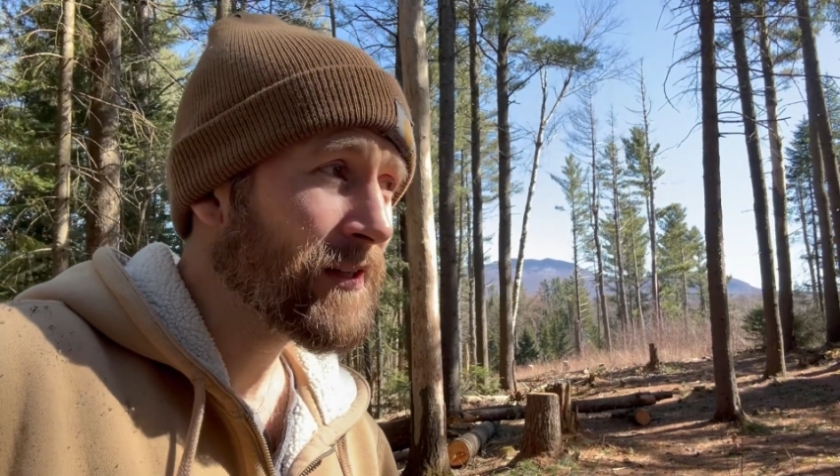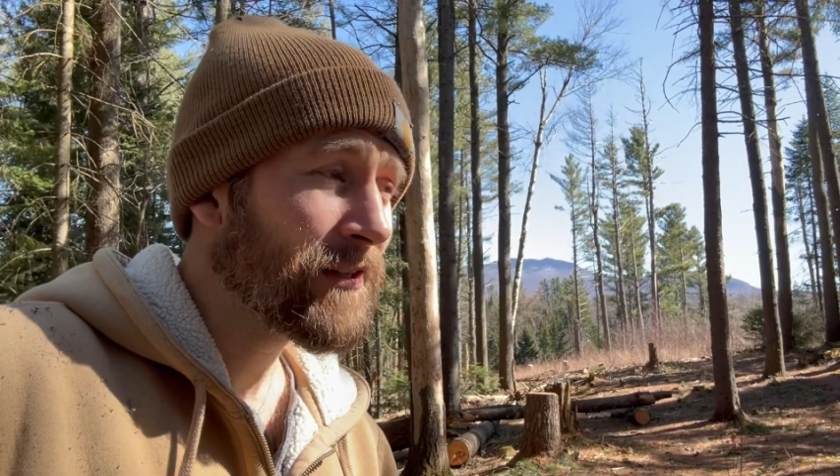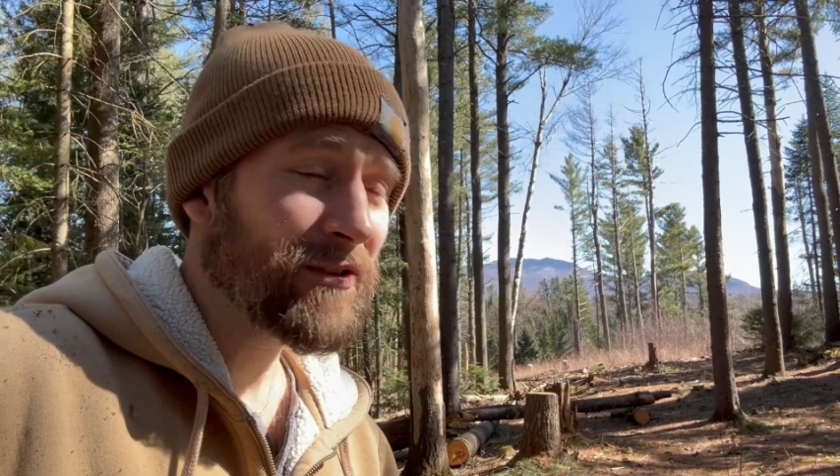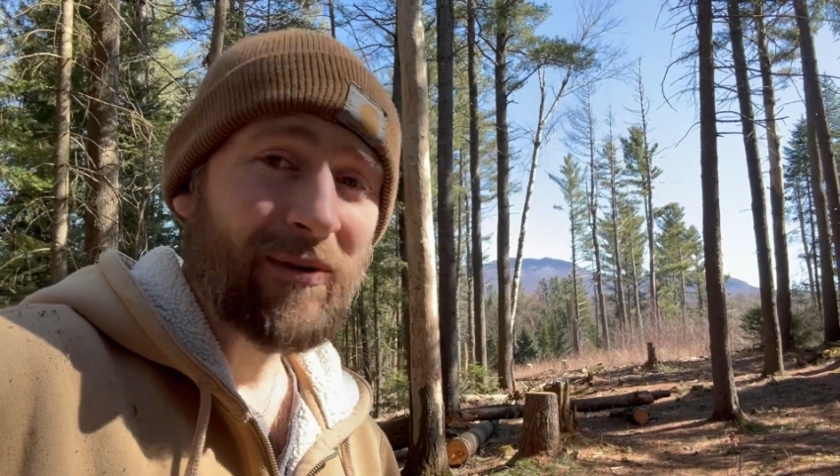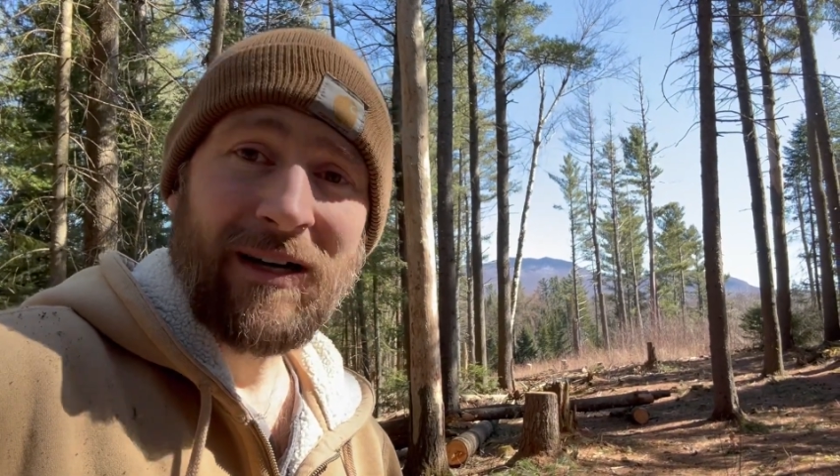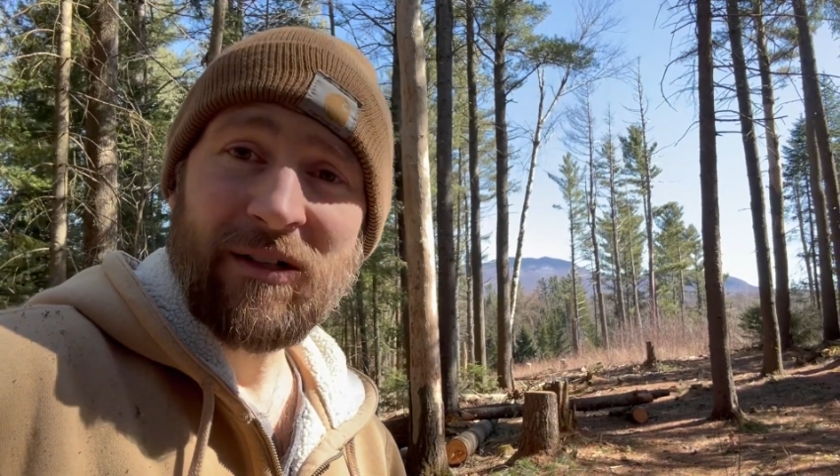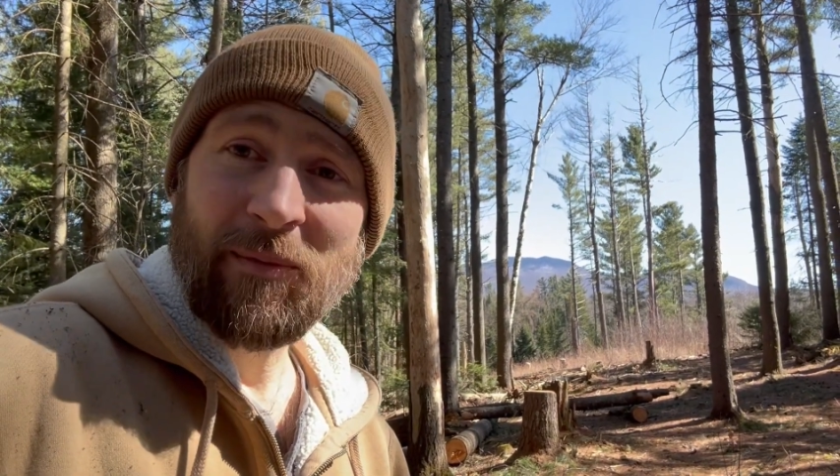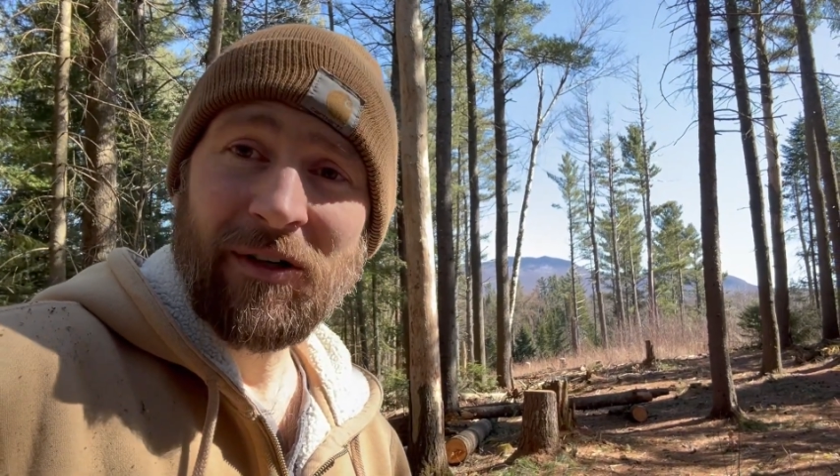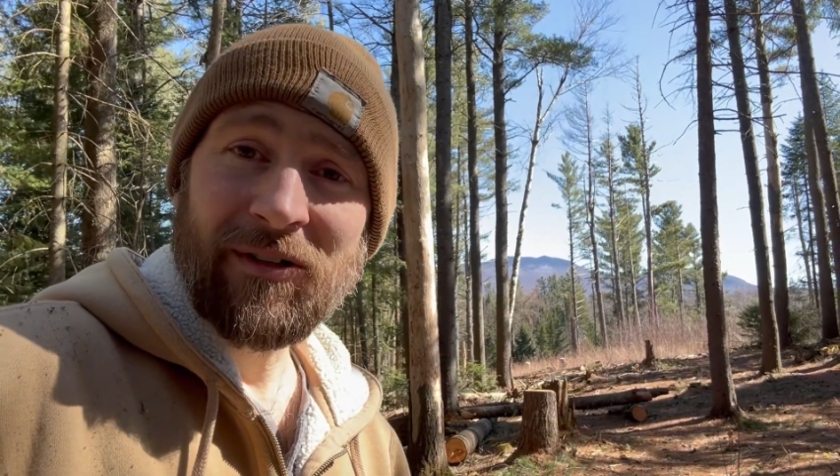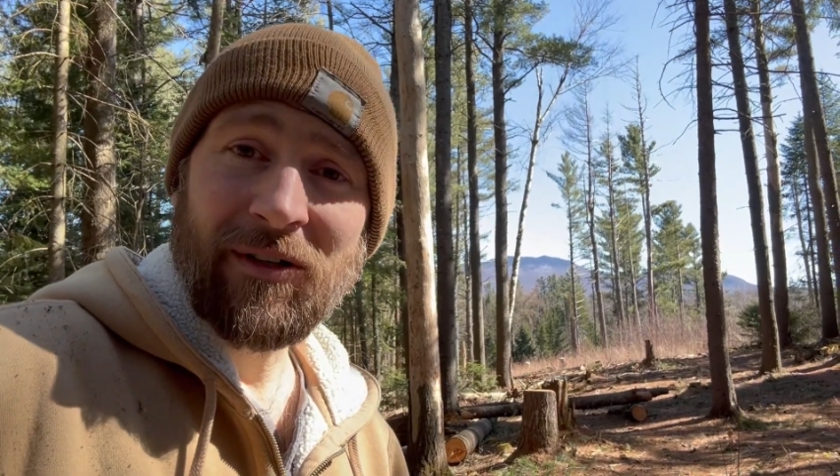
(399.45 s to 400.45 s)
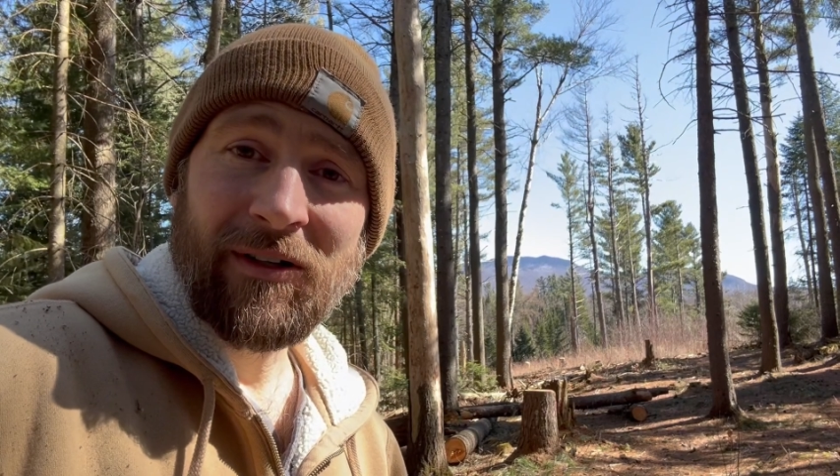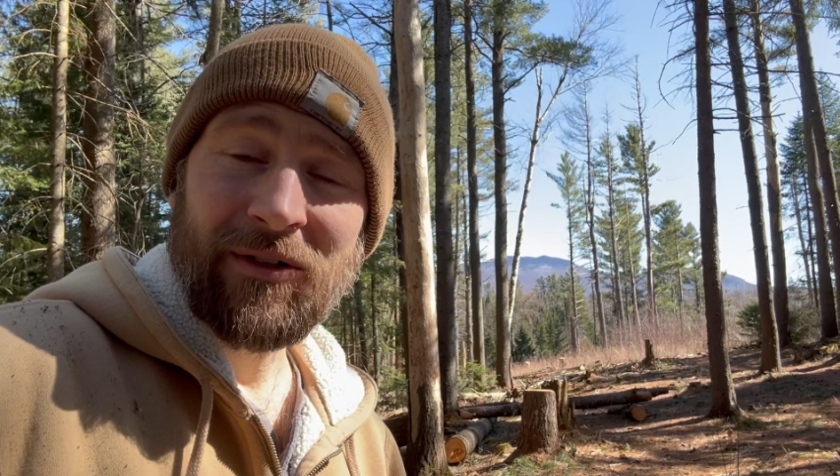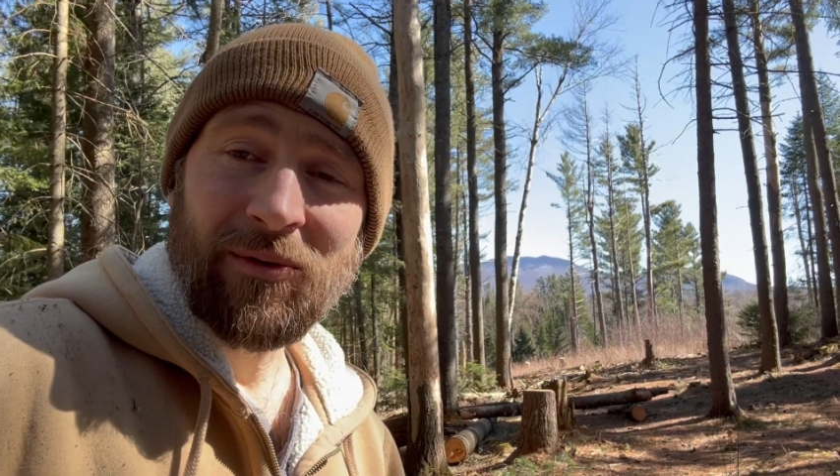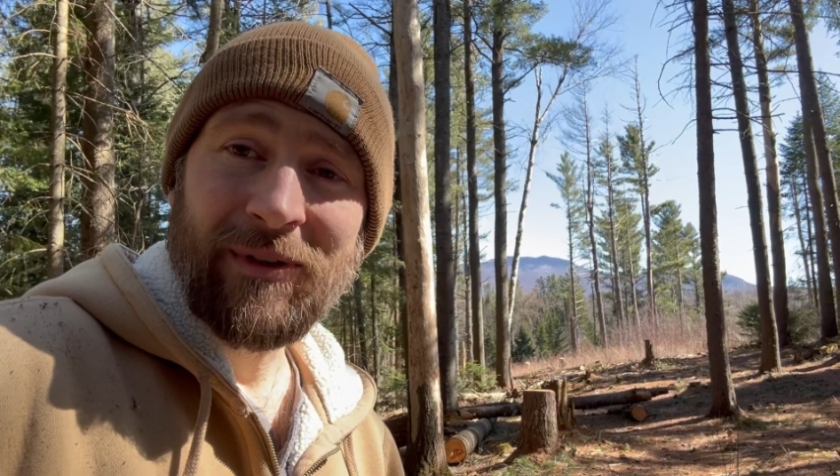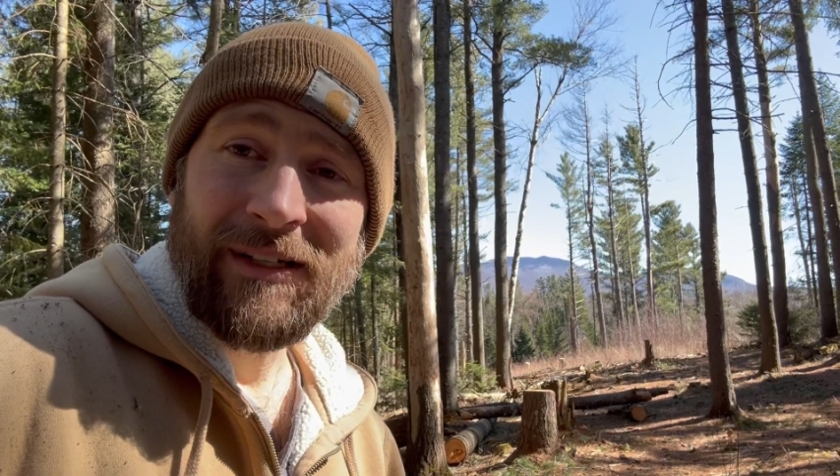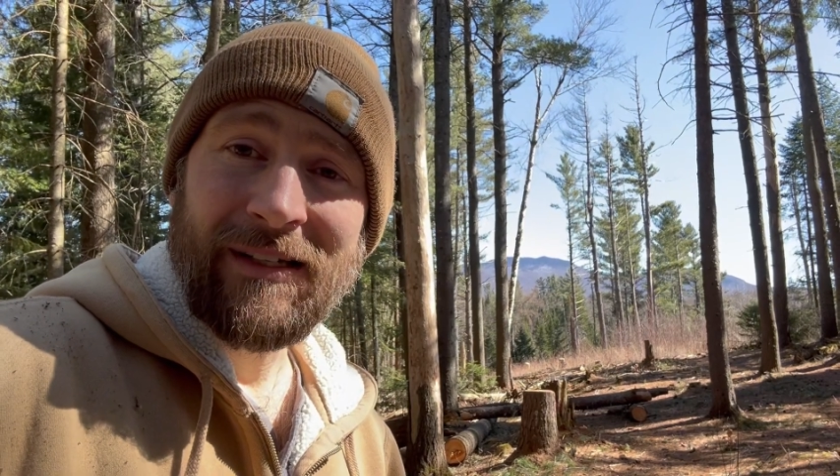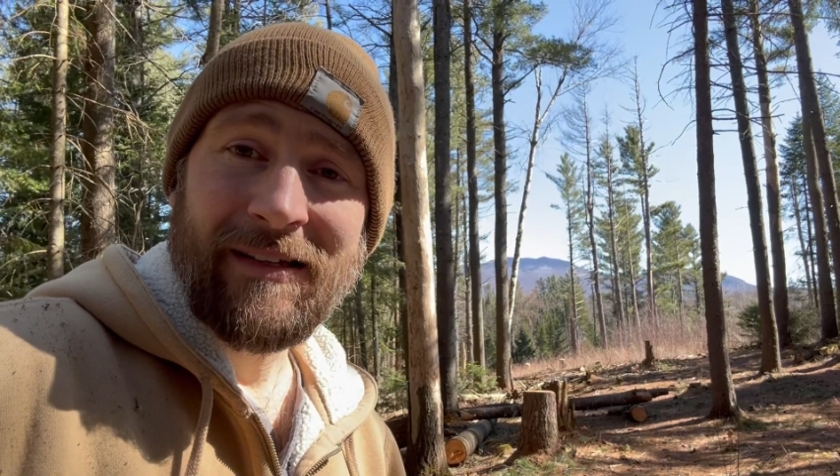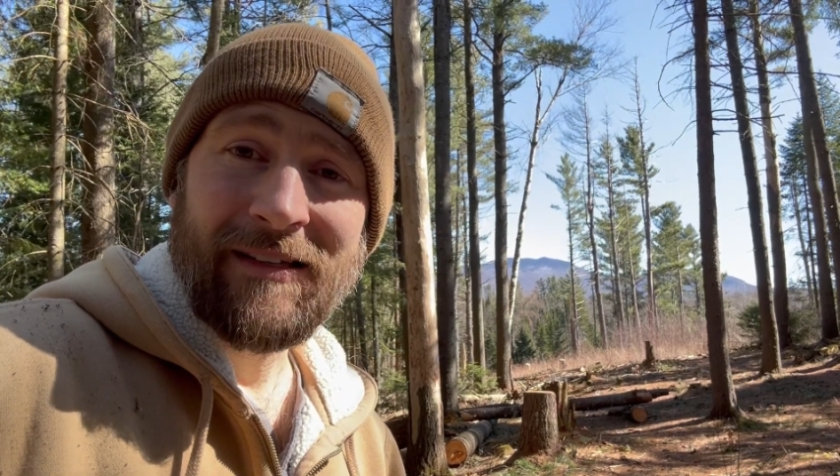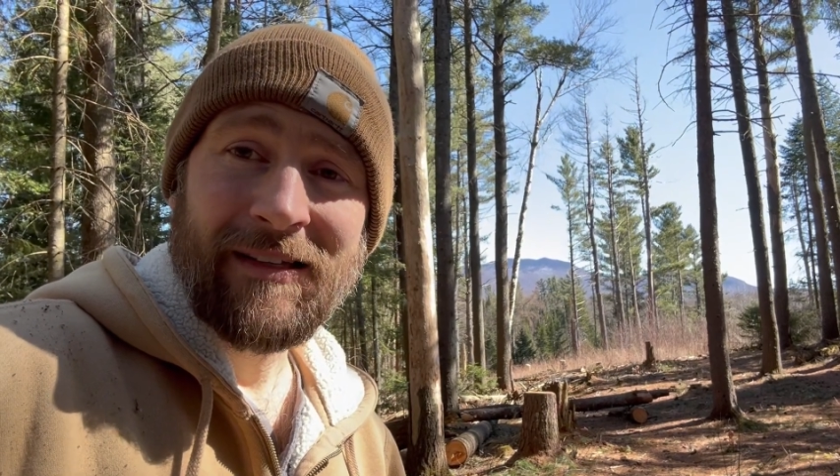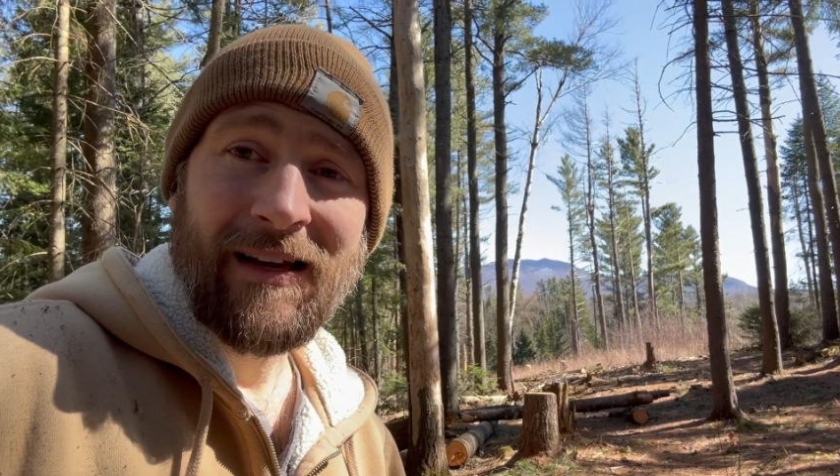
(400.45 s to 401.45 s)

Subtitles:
scratch marks on trees,